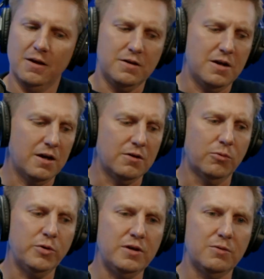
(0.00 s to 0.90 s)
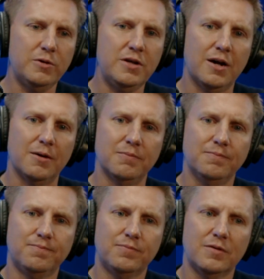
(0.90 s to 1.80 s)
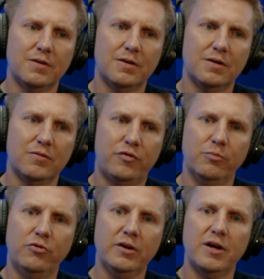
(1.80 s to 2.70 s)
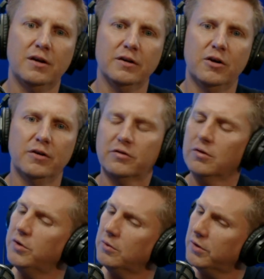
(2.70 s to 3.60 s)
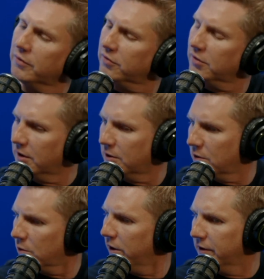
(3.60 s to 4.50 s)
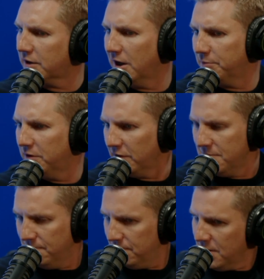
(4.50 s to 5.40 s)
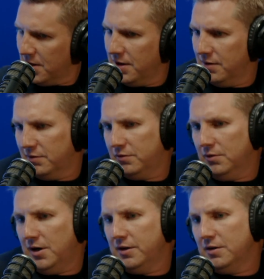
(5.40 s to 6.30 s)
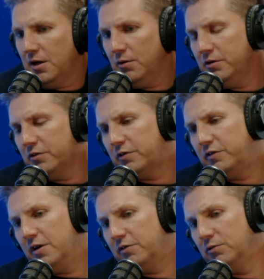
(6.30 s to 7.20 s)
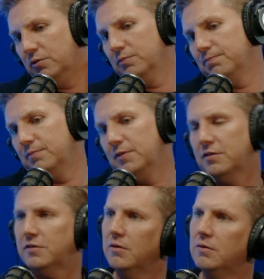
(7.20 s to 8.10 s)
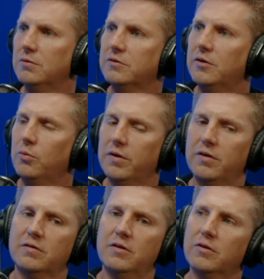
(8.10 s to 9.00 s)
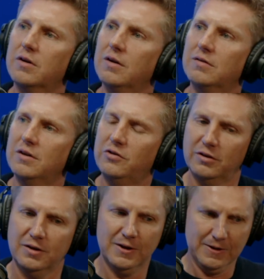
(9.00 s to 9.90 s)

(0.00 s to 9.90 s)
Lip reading: Yeah, no, we from really early on, so we obviously acquired Cap Design. So Aaron Cowley, who's our CSO, is still with us in the organization.